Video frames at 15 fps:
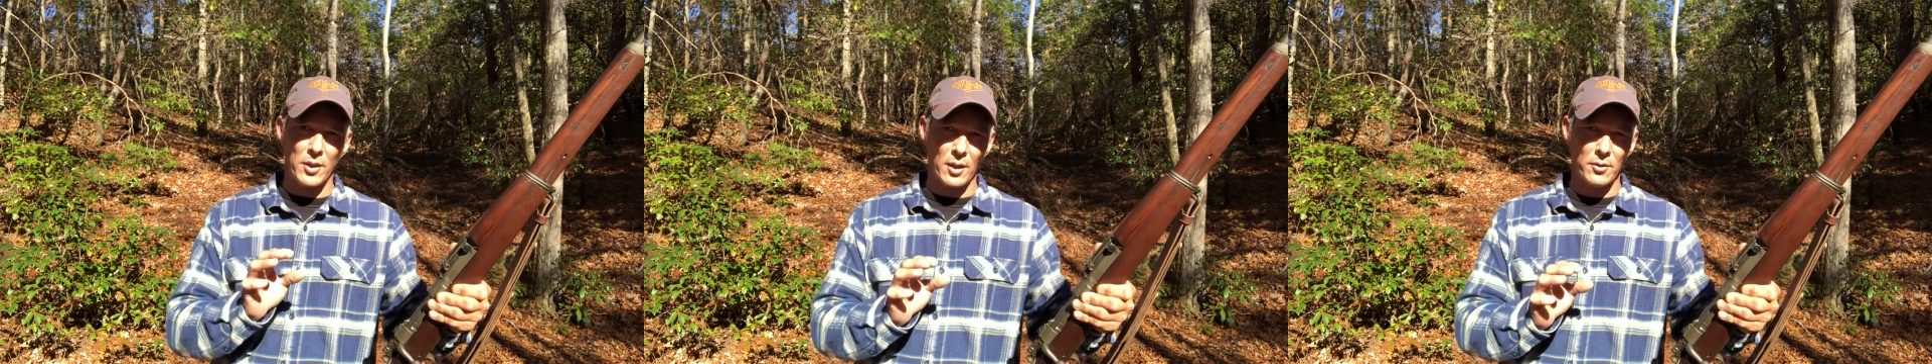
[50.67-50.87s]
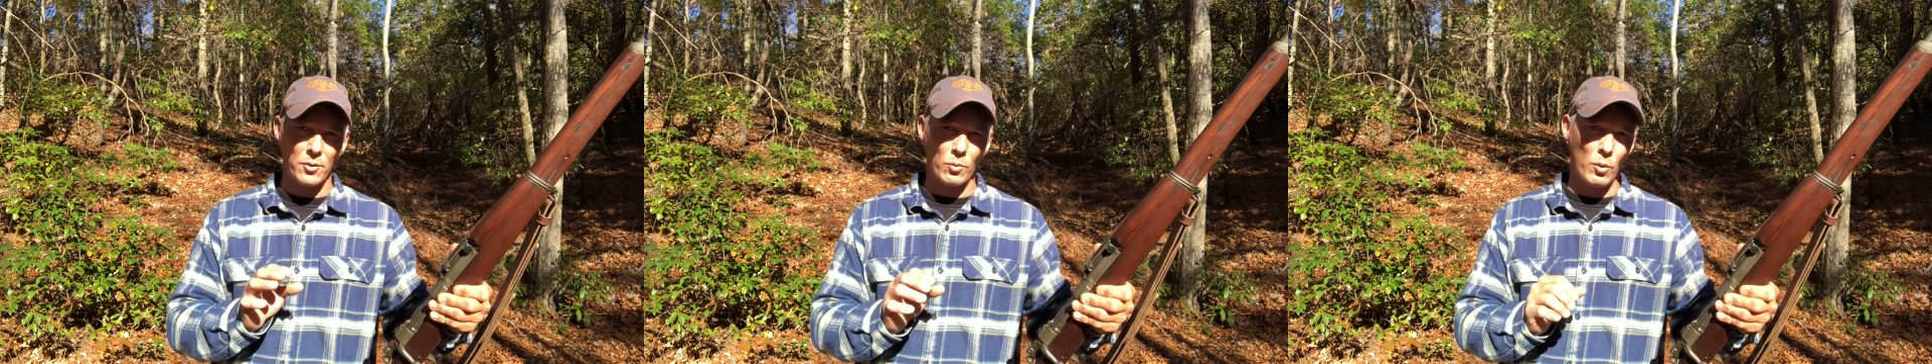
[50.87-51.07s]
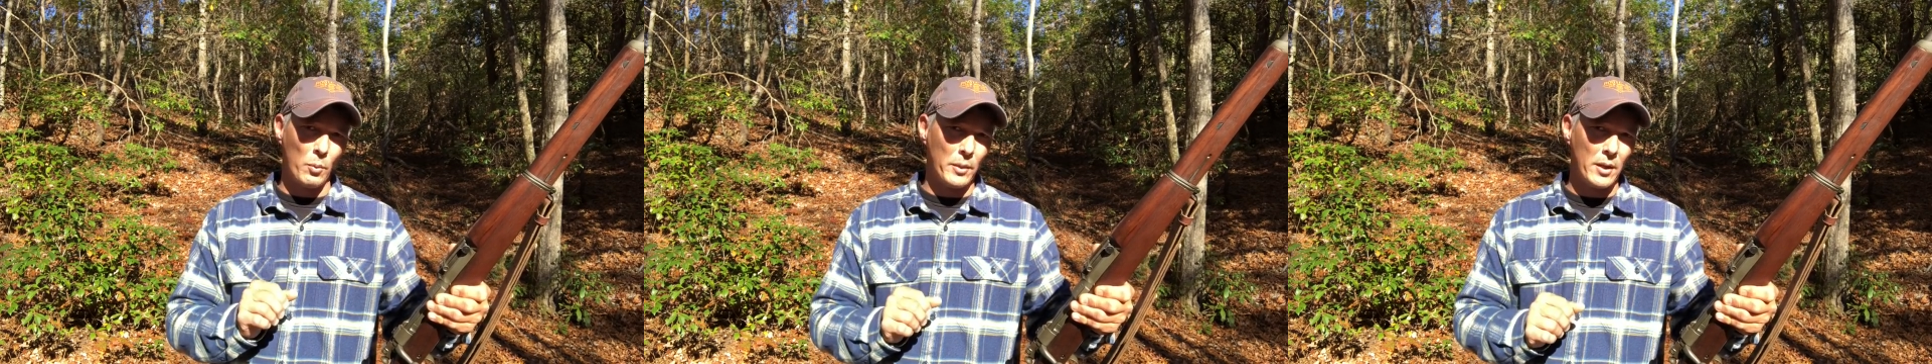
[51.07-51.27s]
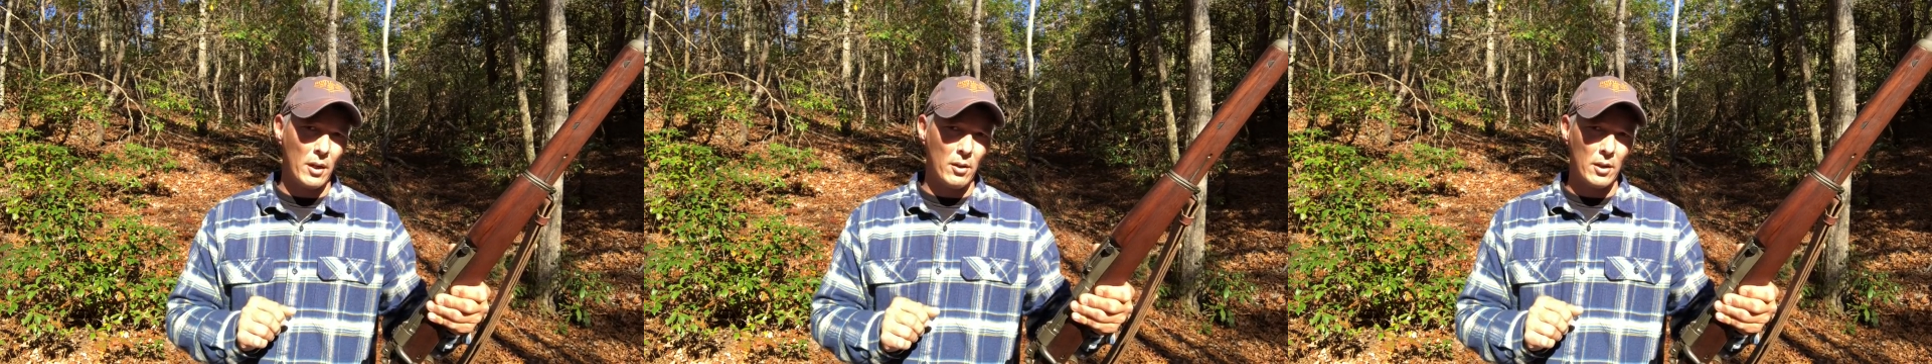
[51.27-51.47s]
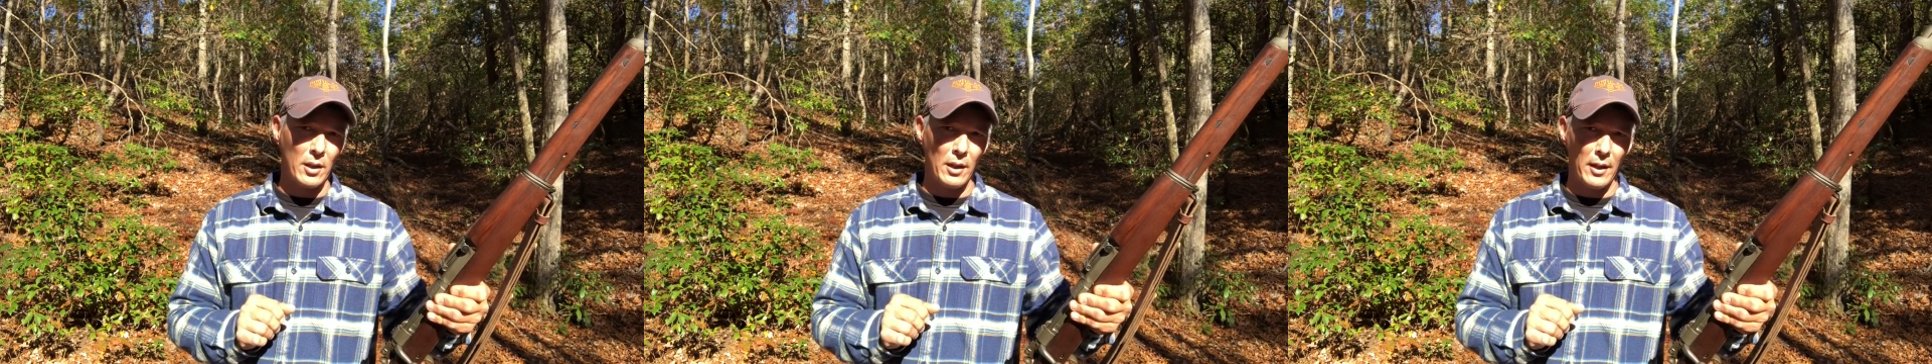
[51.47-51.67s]
guns are what we
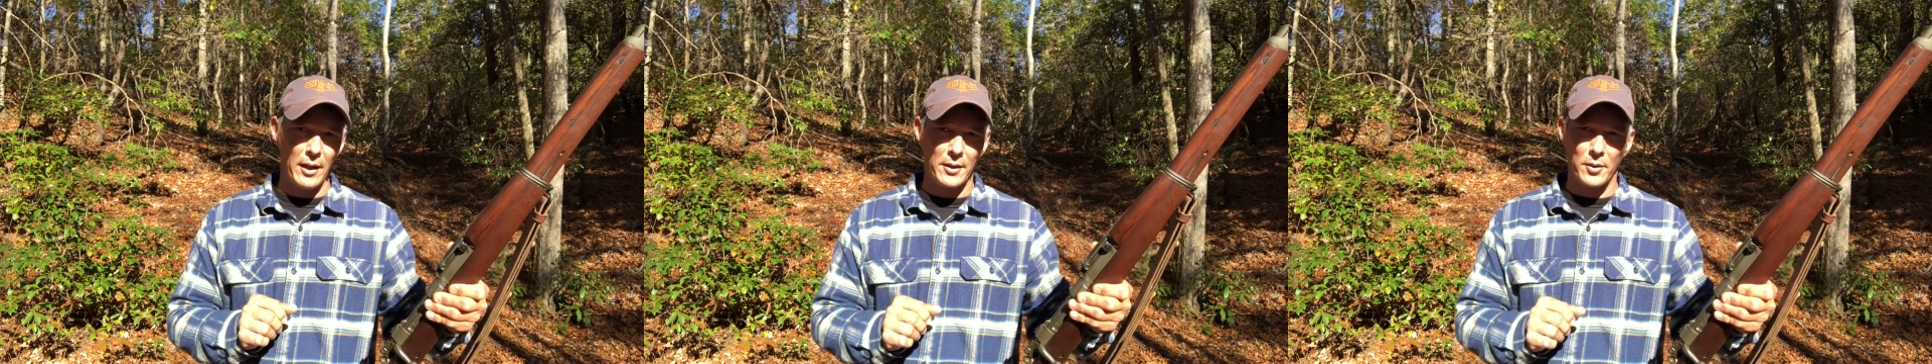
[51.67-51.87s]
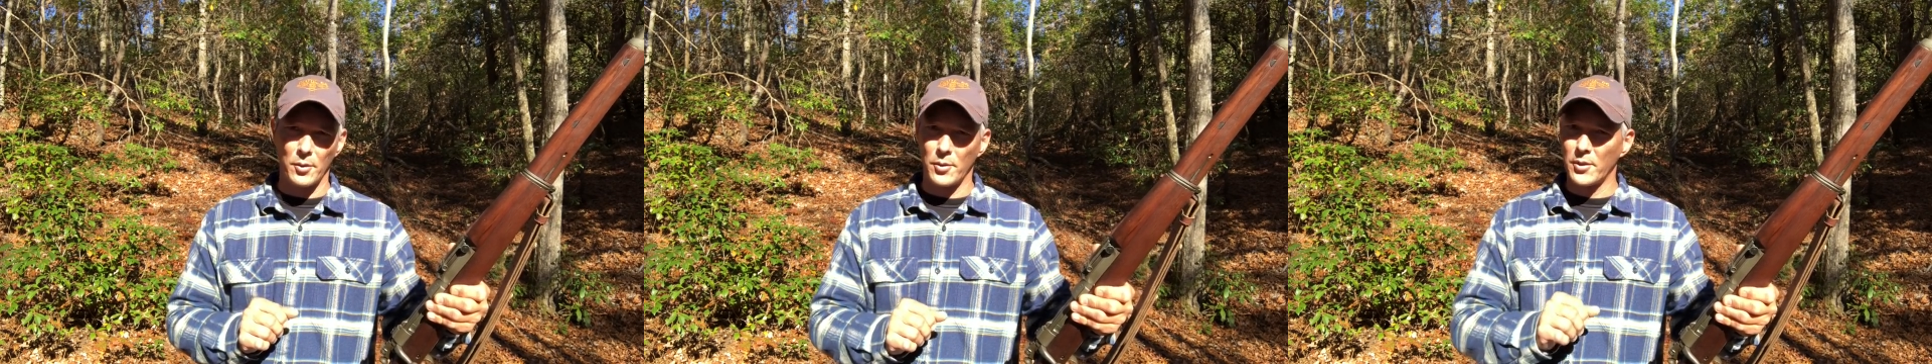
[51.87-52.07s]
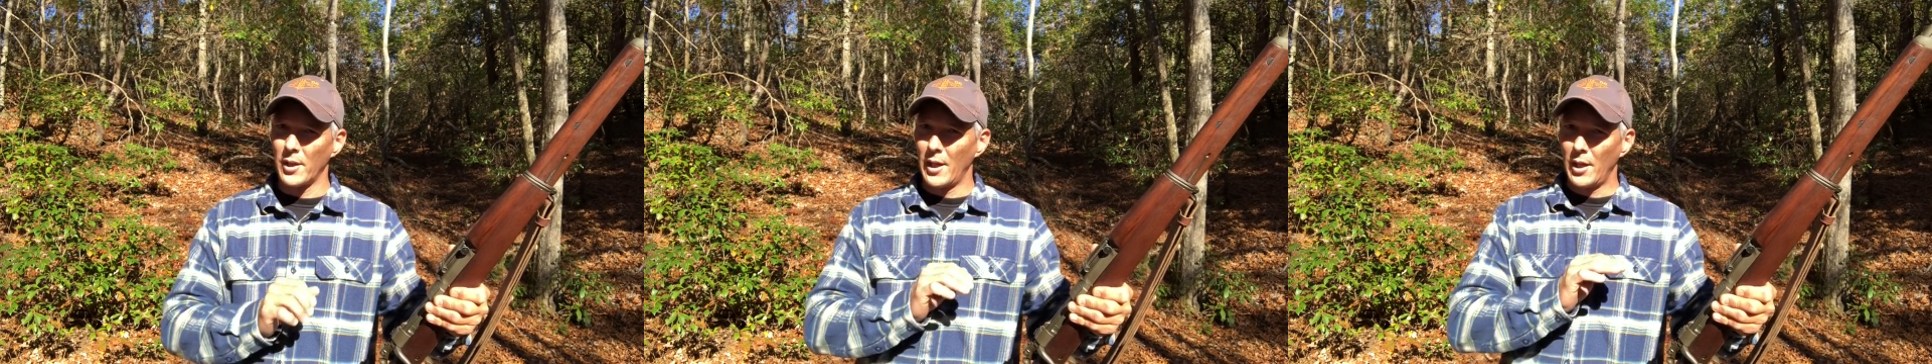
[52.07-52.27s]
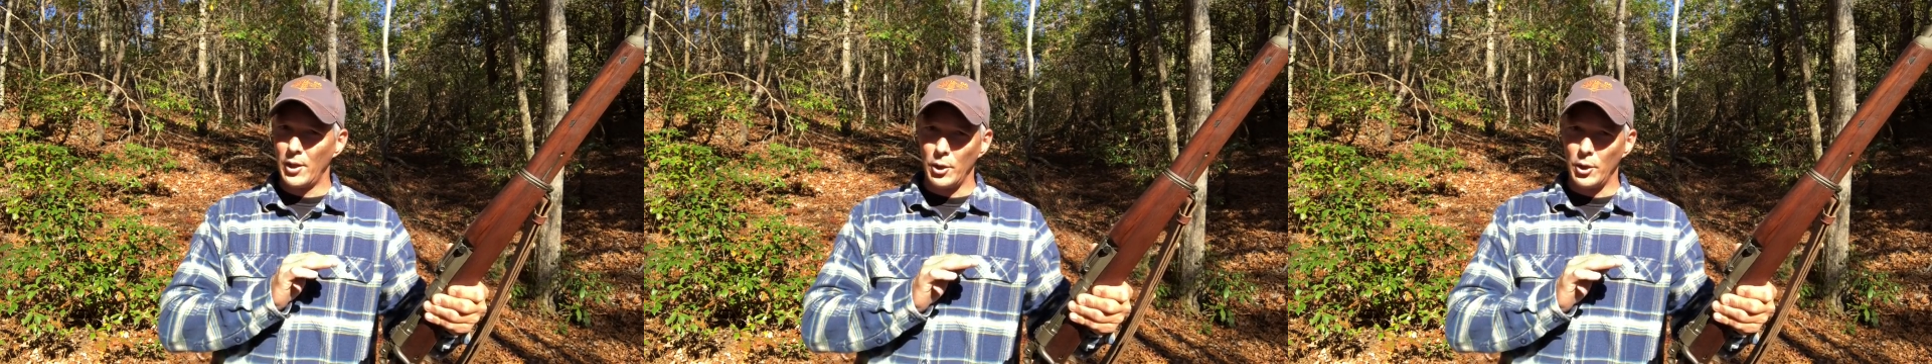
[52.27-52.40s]
call collectors.